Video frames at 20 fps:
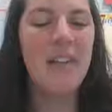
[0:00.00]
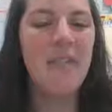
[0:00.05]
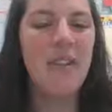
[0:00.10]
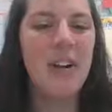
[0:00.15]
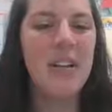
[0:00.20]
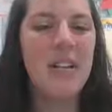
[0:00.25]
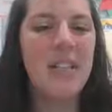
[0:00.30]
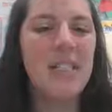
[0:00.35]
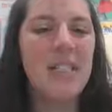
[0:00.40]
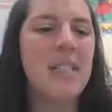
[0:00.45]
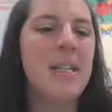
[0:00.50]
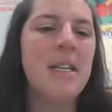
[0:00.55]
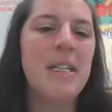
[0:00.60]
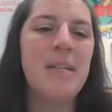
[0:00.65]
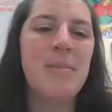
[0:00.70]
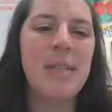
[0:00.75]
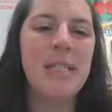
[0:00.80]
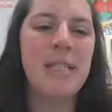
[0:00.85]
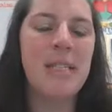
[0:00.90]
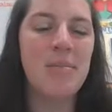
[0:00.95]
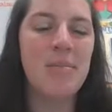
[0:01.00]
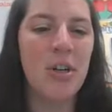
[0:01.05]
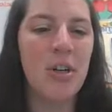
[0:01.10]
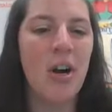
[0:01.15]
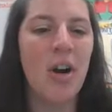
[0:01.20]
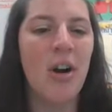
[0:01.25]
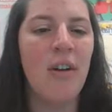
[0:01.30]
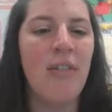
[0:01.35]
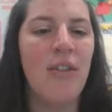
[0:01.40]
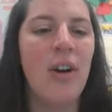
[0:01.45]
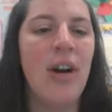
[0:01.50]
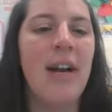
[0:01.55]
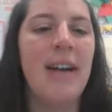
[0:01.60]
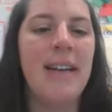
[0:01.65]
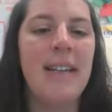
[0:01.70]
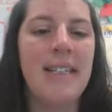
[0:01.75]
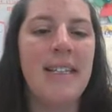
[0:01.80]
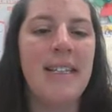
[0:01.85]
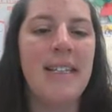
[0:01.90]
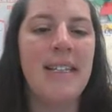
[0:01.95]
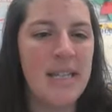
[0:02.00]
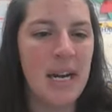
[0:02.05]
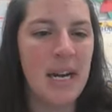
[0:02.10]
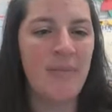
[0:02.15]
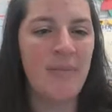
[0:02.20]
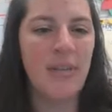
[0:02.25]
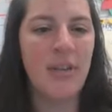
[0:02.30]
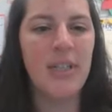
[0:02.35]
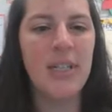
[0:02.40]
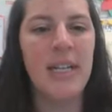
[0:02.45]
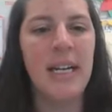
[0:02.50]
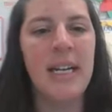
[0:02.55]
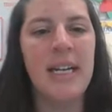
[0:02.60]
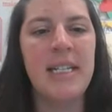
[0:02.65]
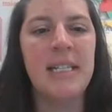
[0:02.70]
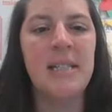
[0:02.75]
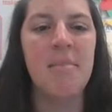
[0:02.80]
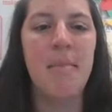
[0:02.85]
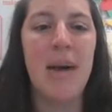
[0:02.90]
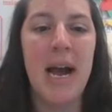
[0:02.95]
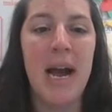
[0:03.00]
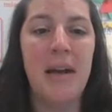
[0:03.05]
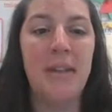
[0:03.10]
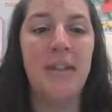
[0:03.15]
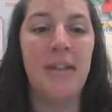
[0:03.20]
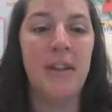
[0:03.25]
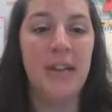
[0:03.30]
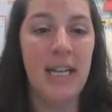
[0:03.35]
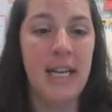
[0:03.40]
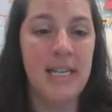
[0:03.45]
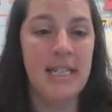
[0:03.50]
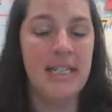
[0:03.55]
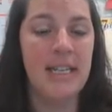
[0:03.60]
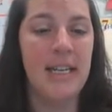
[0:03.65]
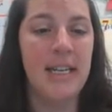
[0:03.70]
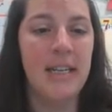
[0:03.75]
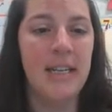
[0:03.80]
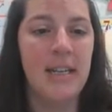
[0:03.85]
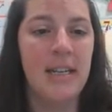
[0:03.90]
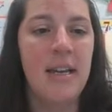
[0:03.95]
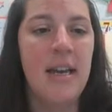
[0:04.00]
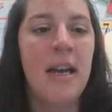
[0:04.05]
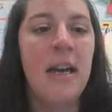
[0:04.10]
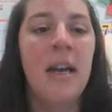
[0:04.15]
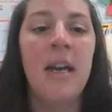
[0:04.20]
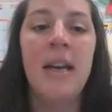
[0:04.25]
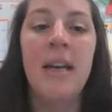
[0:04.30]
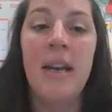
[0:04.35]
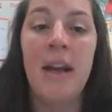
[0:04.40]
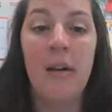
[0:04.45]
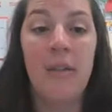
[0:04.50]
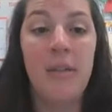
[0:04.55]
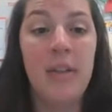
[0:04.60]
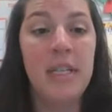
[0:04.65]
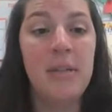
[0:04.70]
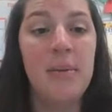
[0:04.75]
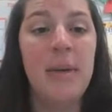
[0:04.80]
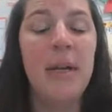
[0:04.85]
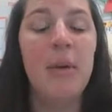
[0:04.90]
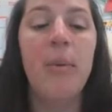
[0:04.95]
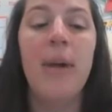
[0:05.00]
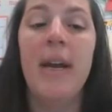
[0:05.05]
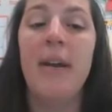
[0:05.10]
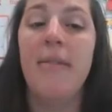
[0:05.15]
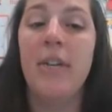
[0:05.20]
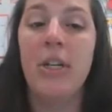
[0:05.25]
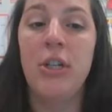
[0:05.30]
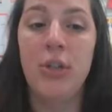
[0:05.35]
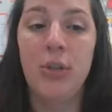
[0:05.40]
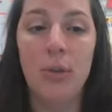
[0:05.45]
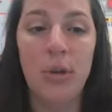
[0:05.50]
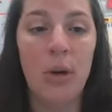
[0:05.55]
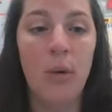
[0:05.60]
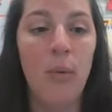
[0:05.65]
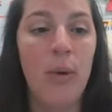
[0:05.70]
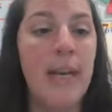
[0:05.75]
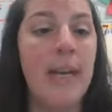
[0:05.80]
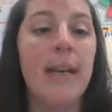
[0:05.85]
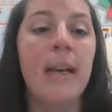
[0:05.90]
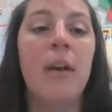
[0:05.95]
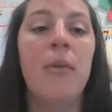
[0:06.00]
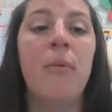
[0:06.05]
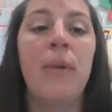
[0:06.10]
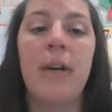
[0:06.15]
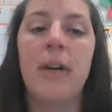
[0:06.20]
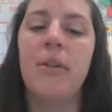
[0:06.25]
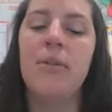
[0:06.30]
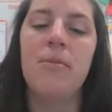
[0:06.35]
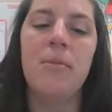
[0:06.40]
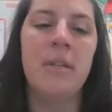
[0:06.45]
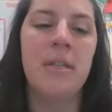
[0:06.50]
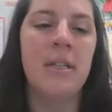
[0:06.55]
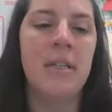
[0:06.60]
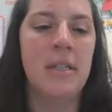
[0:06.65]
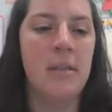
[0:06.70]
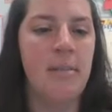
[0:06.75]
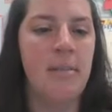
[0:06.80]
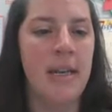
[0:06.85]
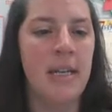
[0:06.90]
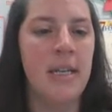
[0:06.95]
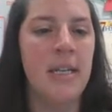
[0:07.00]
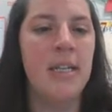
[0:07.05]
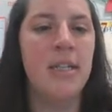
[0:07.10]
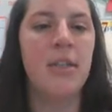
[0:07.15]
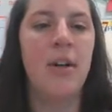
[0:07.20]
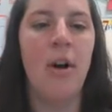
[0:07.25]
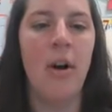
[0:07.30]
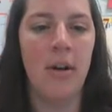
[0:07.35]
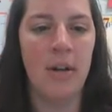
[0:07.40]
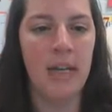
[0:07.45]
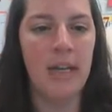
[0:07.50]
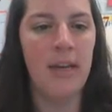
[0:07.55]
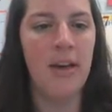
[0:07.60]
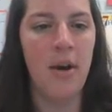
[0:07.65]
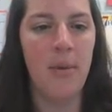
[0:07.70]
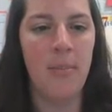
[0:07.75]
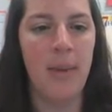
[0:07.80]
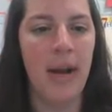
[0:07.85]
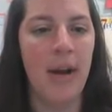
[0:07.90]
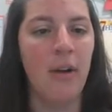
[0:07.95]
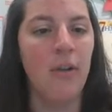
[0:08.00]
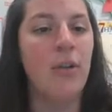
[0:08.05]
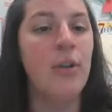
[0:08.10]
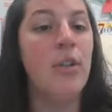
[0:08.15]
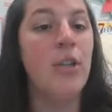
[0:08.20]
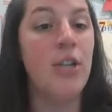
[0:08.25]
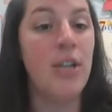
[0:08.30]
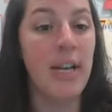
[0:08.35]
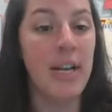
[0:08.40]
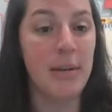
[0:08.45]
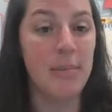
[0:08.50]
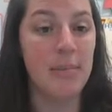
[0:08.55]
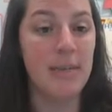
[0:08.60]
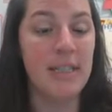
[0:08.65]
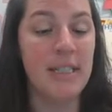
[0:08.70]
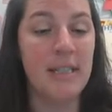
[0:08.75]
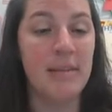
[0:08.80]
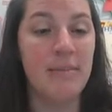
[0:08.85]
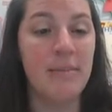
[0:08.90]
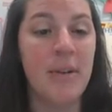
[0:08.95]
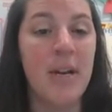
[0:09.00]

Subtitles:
friends, it's Mrs. McCarver and it's time for today's math lesson. Now this week we have a short week and we're going to spend it talking about shapes.